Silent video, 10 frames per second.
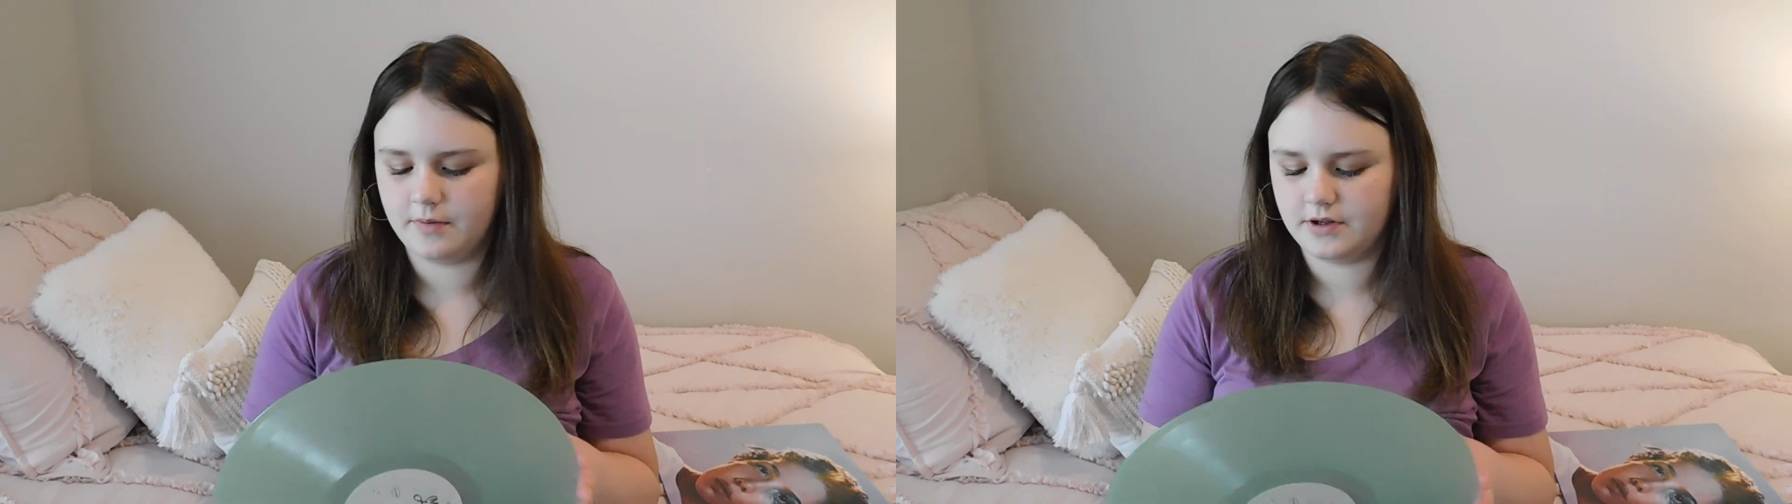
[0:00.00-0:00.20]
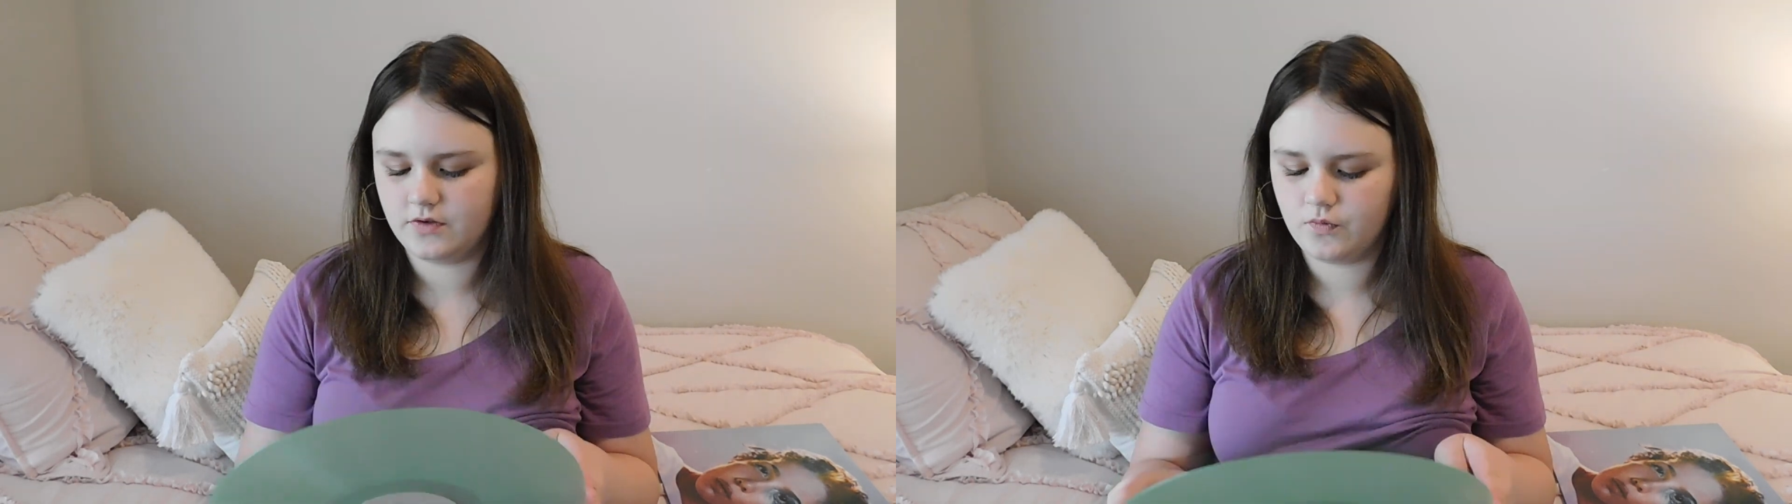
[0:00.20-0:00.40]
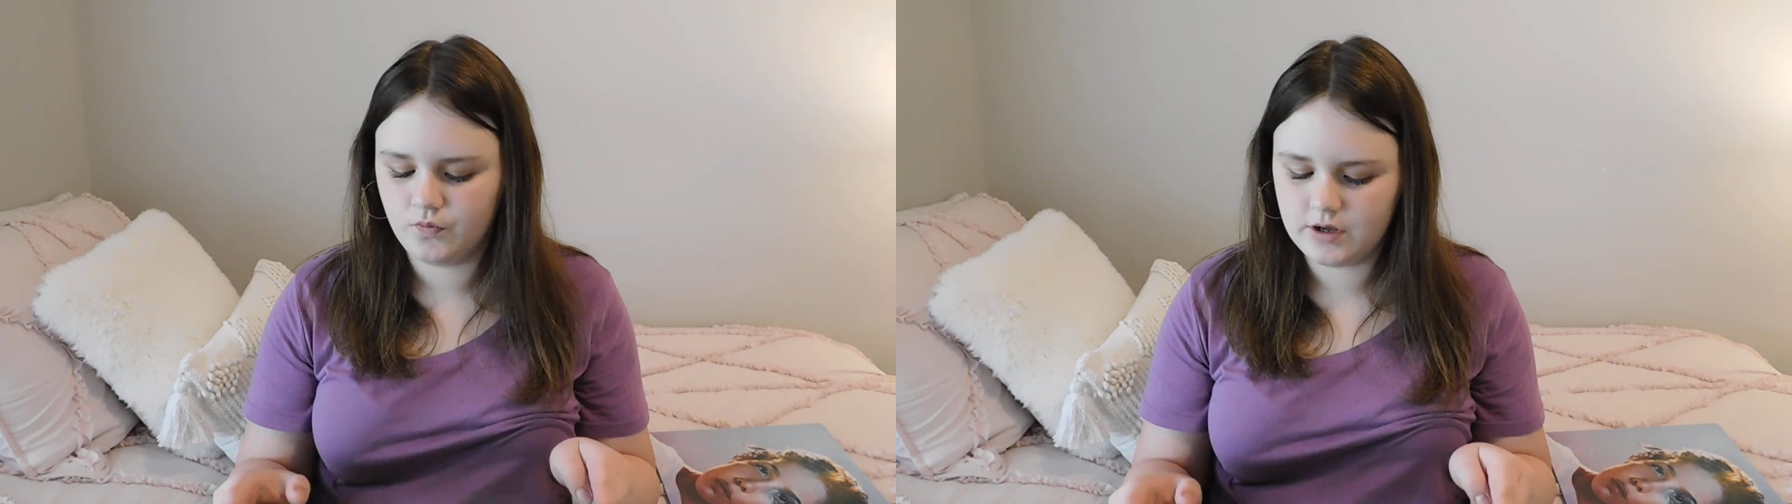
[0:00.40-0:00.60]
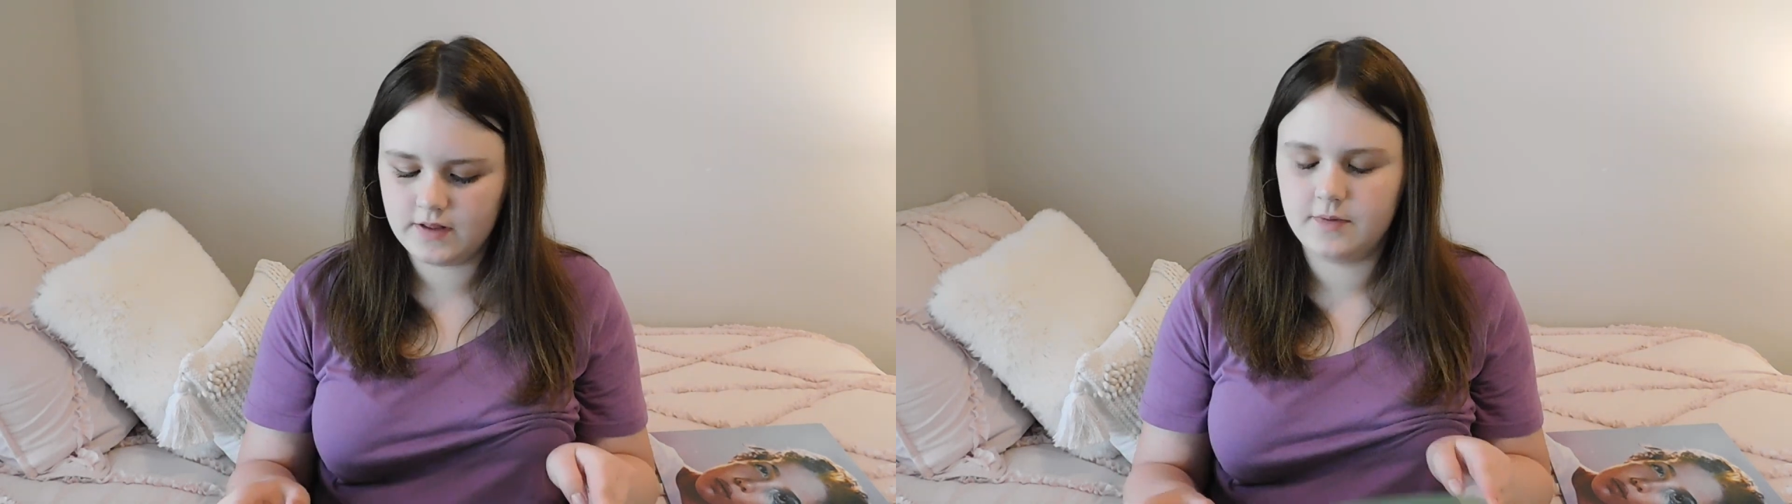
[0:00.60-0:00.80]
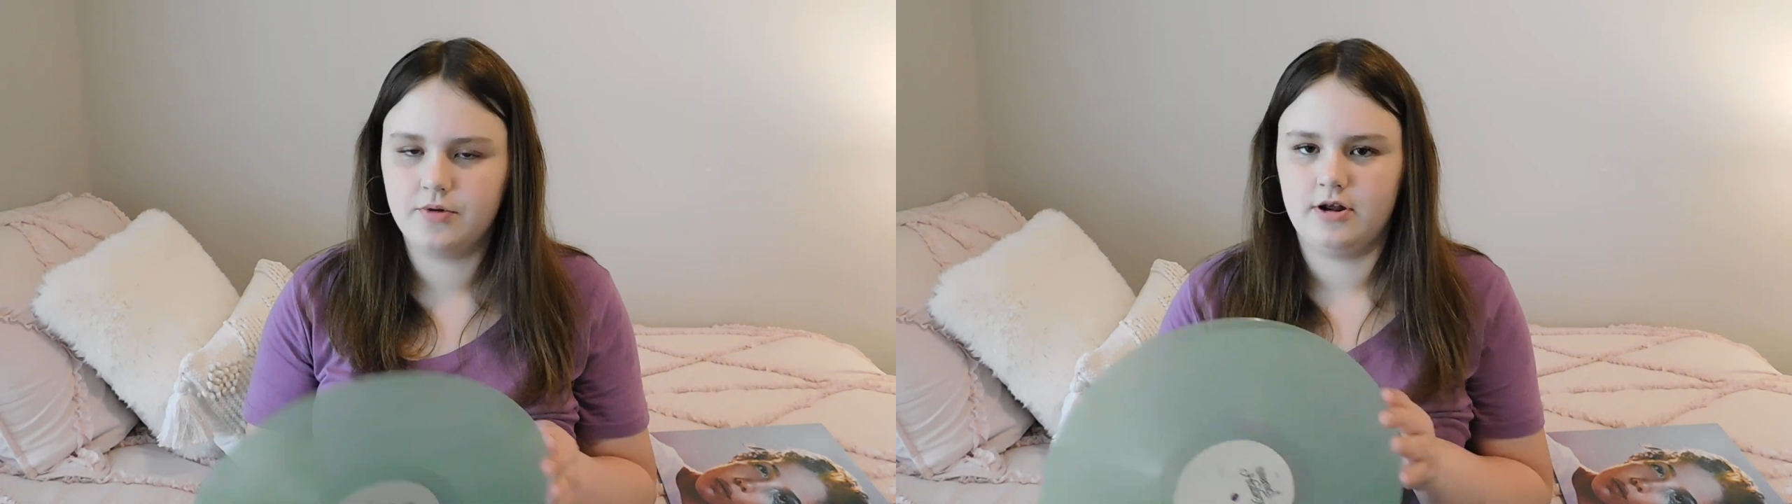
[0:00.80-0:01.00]
but it's
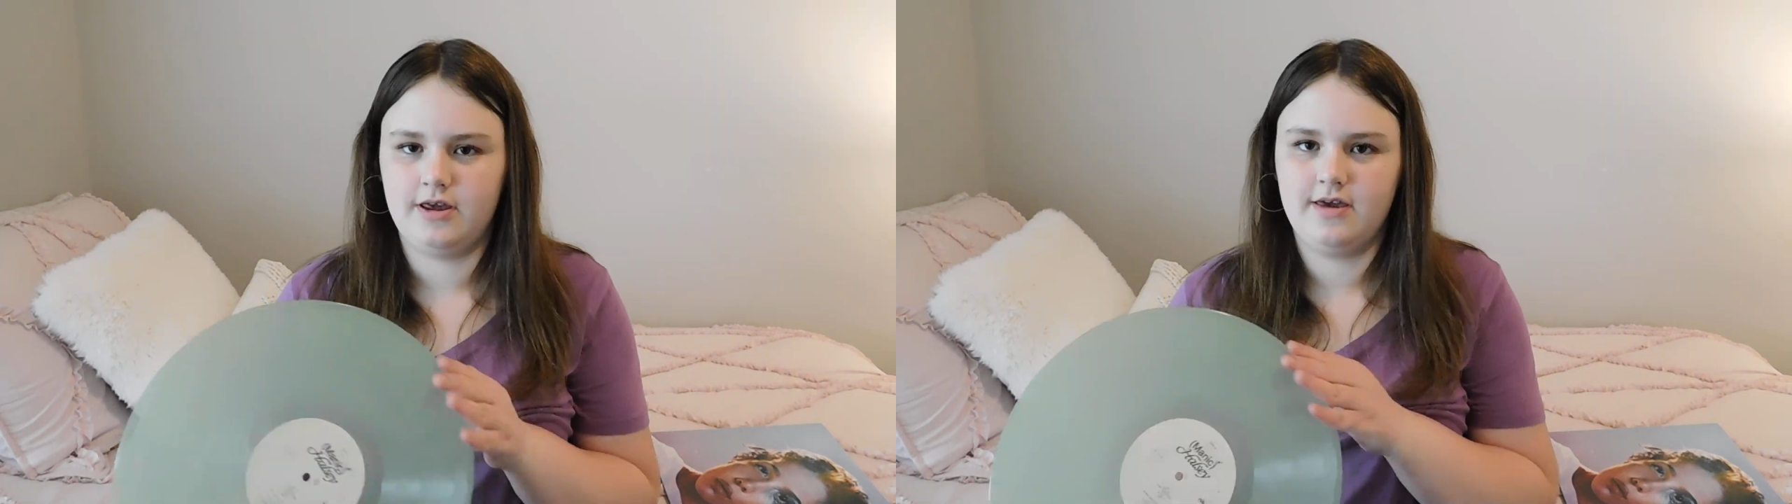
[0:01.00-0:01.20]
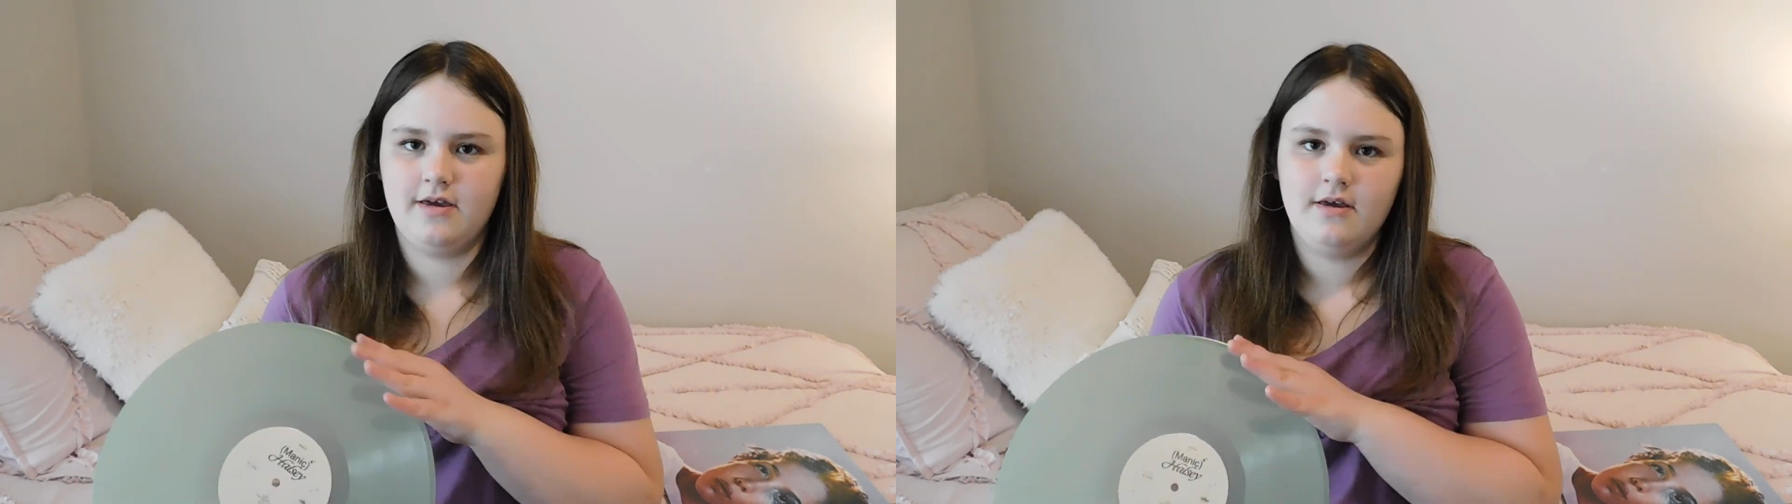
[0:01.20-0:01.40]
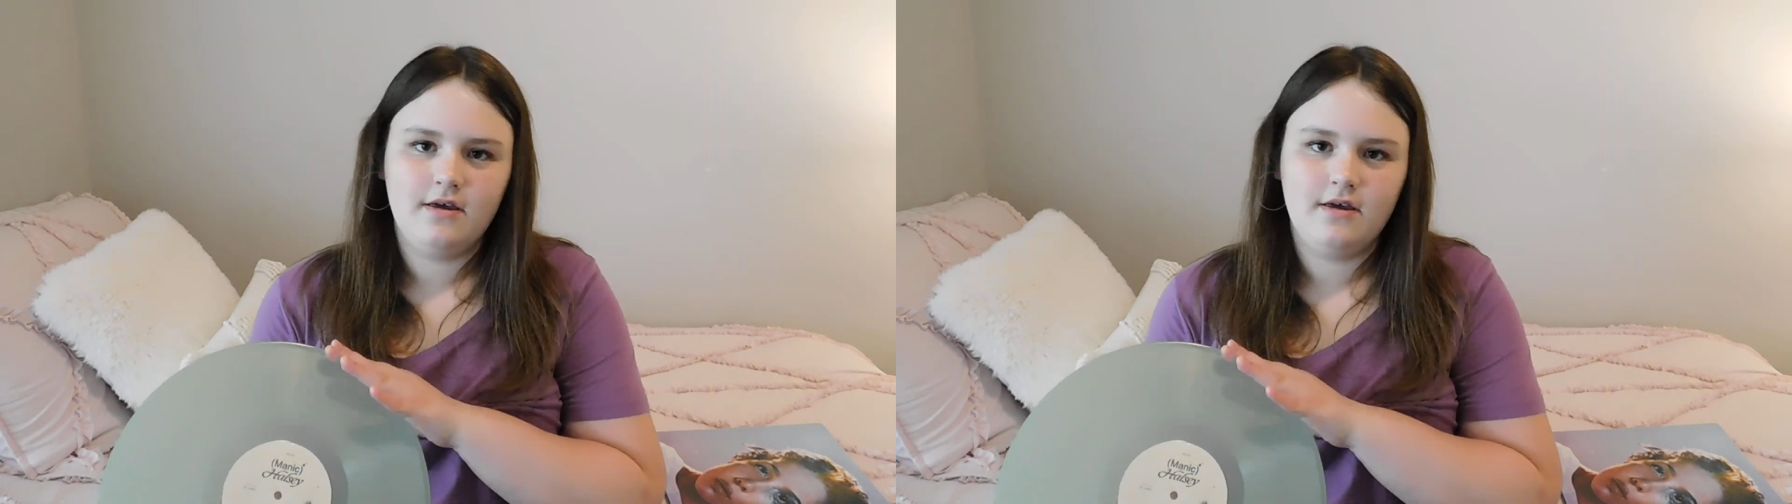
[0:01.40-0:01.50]
really pretty.